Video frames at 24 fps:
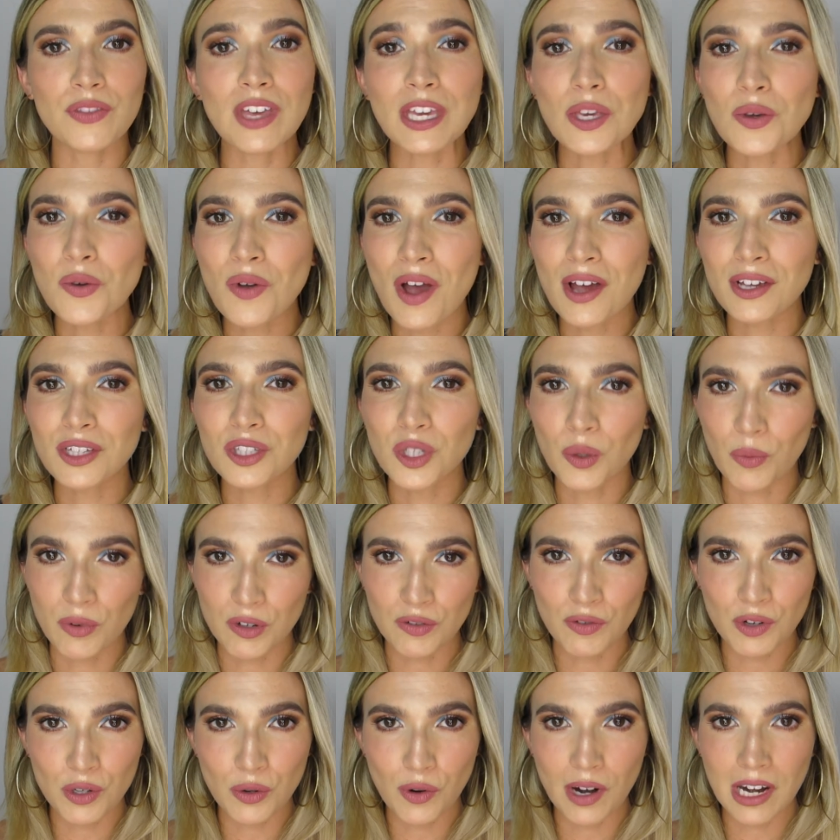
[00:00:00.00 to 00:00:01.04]
Thank you guys so much
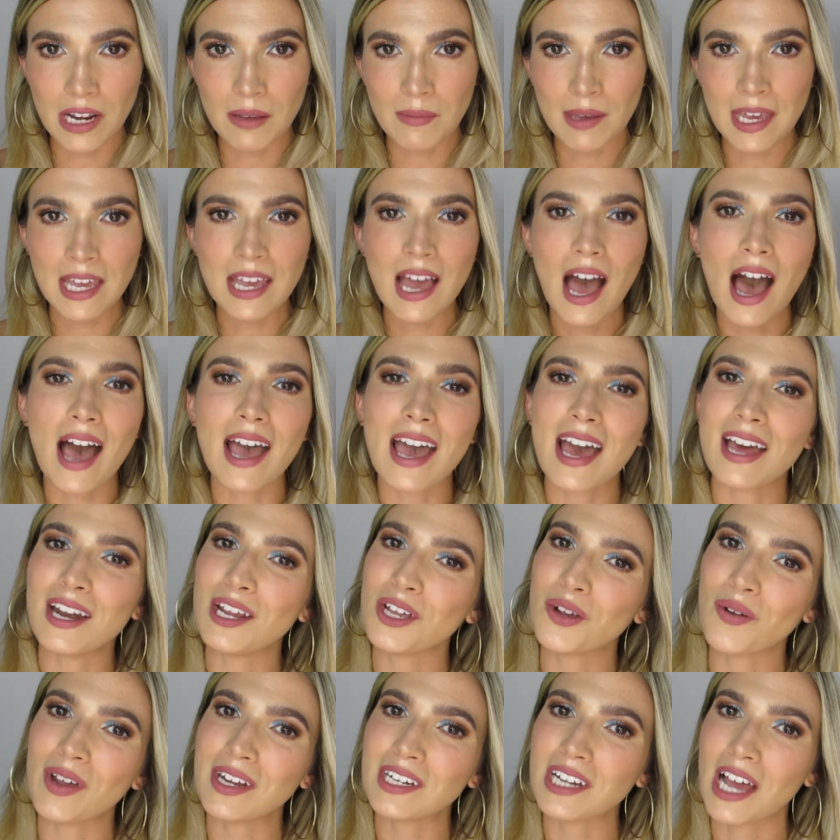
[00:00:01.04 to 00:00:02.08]
for joining me. I had a
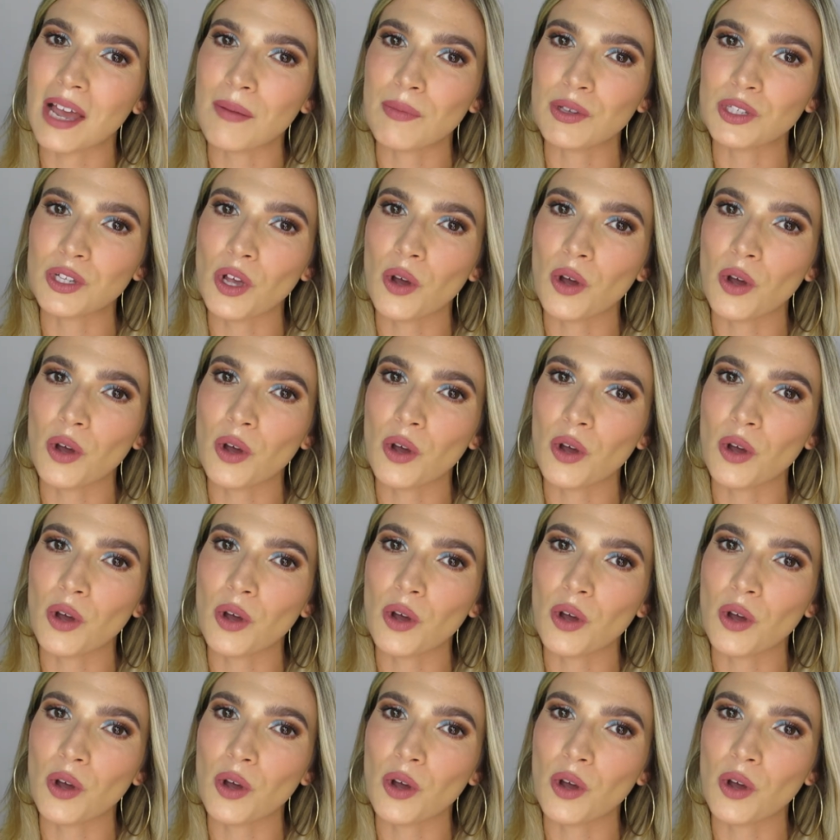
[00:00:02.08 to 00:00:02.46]
great time as